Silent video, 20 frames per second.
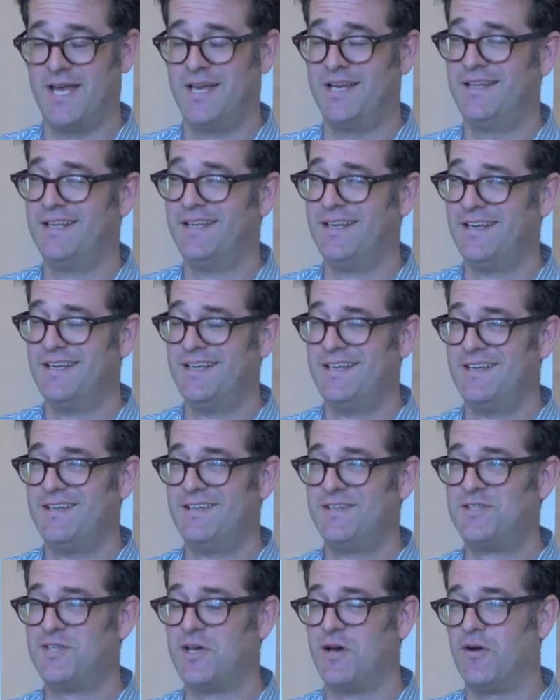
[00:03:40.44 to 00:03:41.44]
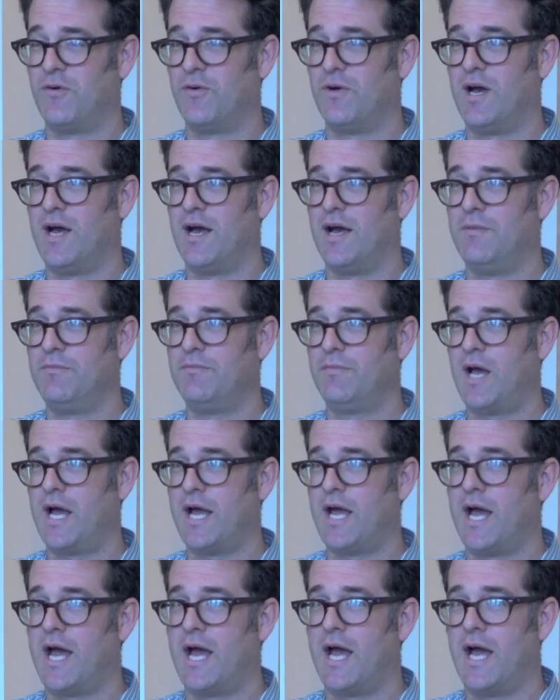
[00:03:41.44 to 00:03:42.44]
And so
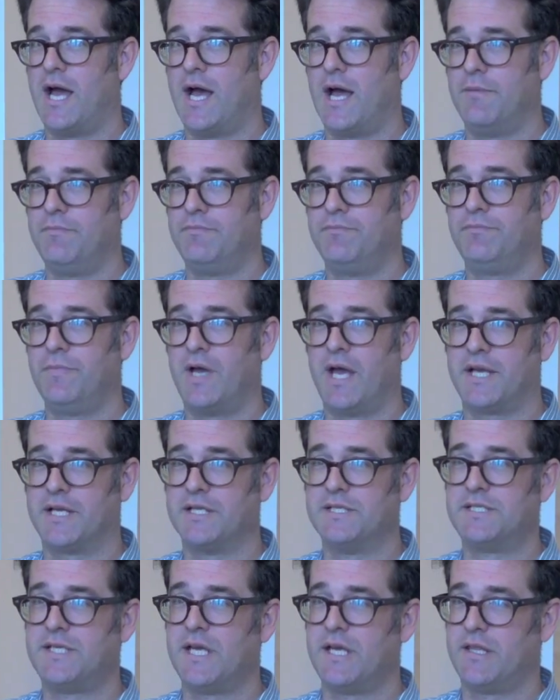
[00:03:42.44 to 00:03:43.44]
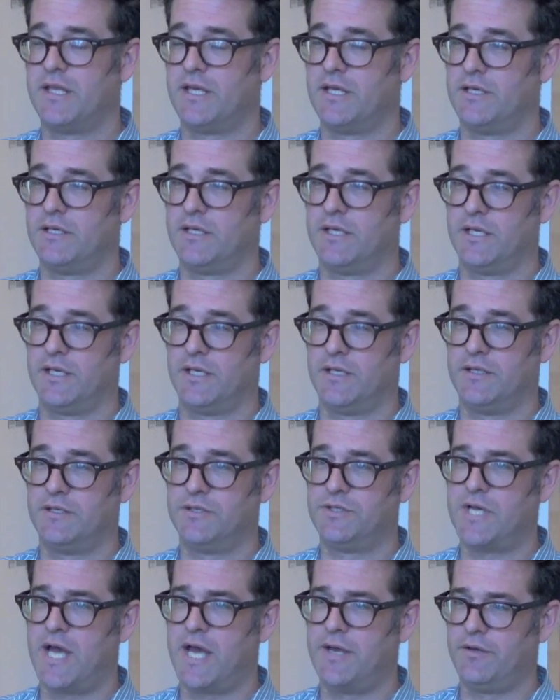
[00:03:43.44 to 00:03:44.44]
I can say that
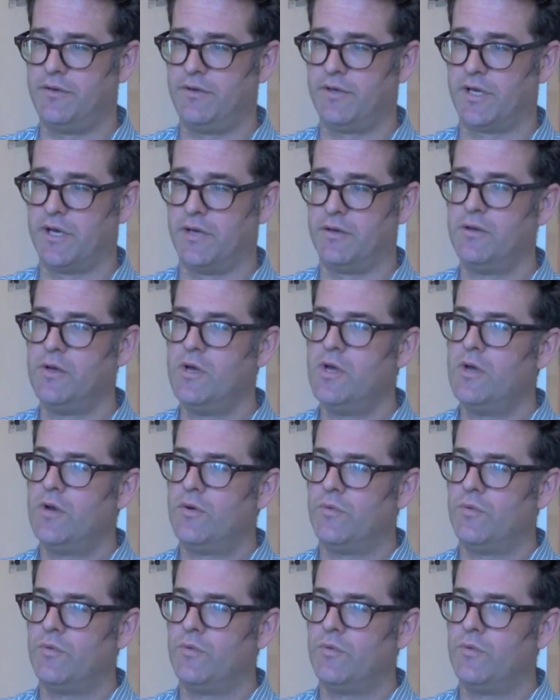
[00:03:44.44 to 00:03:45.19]
in Chattanooga,